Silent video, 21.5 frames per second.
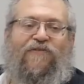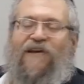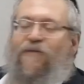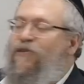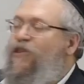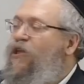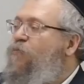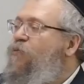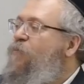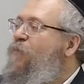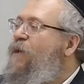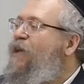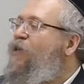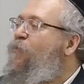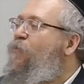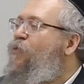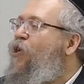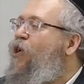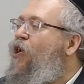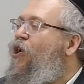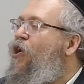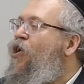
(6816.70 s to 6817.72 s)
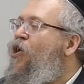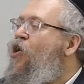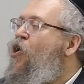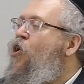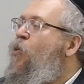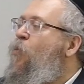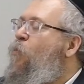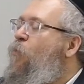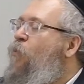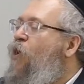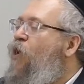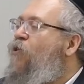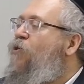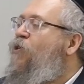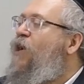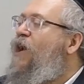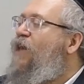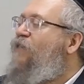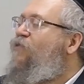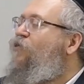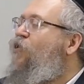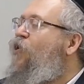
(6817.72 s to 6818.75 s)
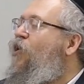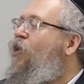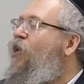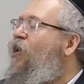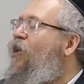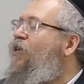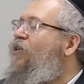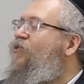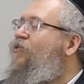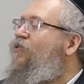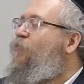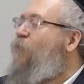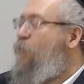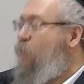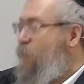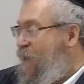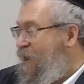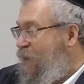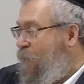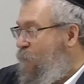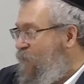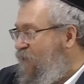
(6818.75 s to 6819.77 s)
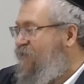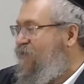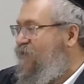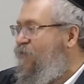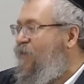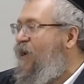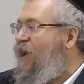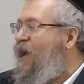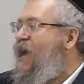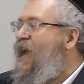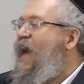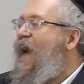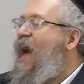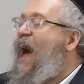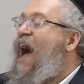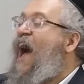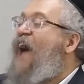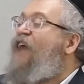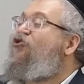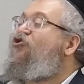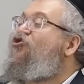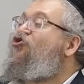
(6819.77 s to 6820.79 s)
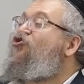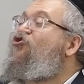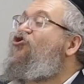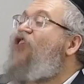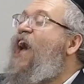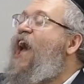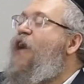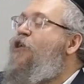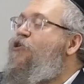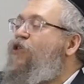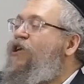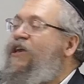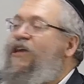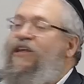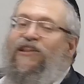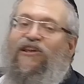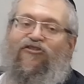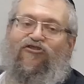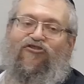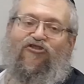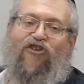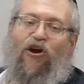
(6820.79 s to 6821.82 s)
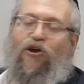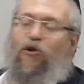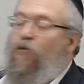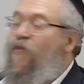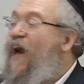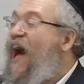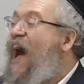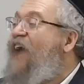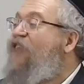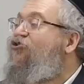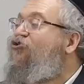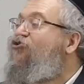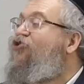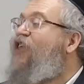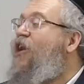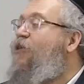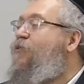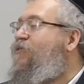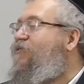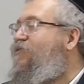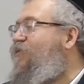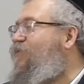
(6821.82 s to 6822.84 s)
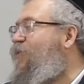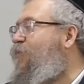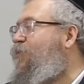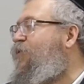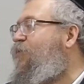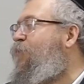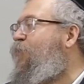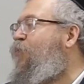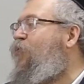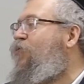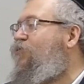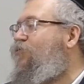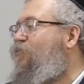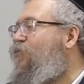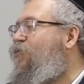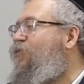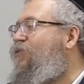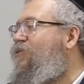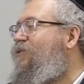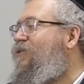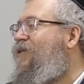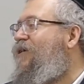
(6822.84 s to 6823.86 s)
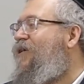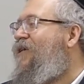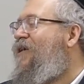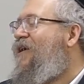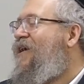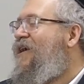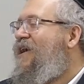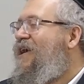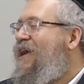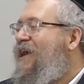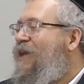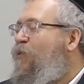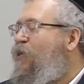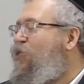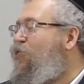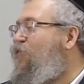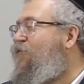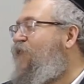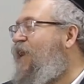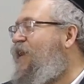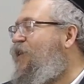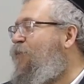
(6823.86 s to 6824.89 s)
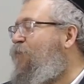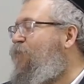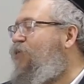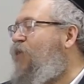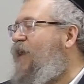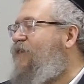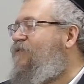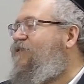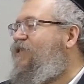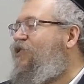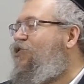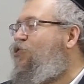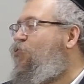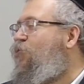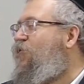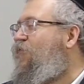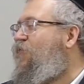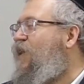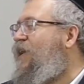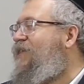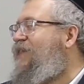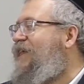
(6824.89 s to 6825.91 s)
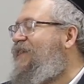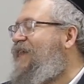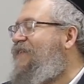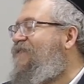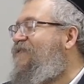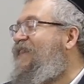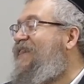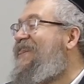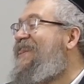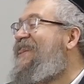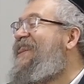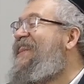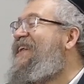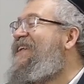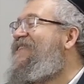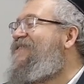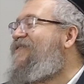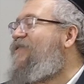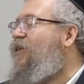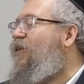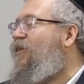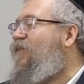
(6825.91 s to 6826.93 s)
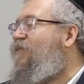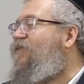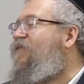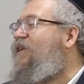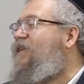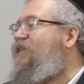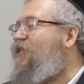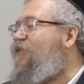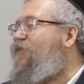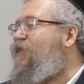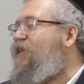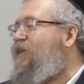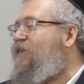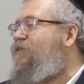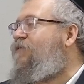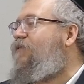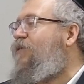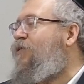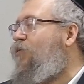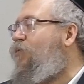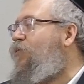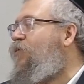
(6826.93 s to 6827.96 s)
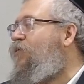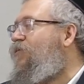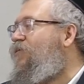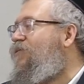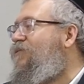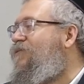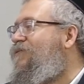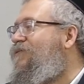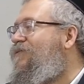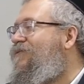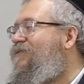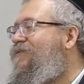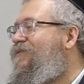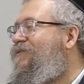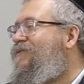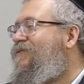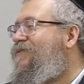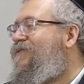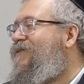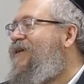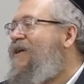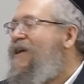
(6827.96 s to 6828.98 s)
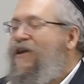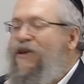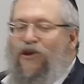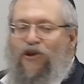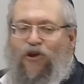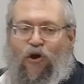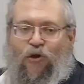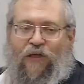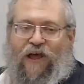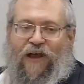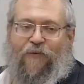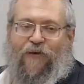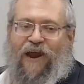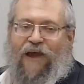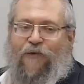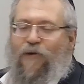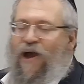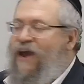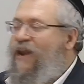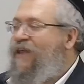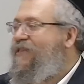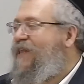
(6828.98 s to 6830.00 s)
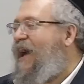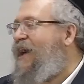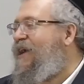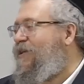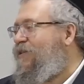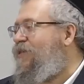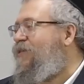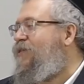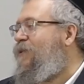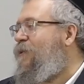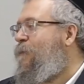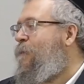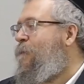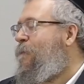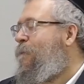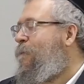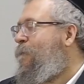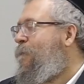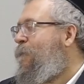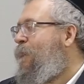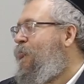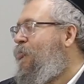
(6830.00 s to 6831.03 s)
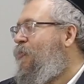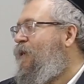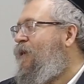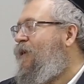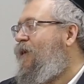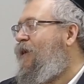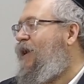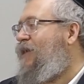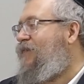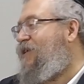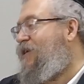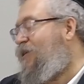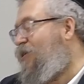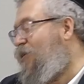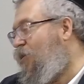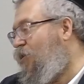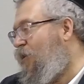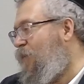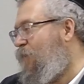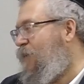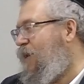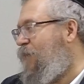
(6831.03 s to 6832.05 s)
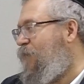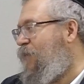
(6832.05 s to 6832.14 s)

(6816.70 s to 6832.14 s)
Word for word: even for a very short period of time, even if you promise a person serious pleasure. The pleasure is just not worth the pain, if it's serious pain. Submit yourself to go into a torture dungeon for 3 hours,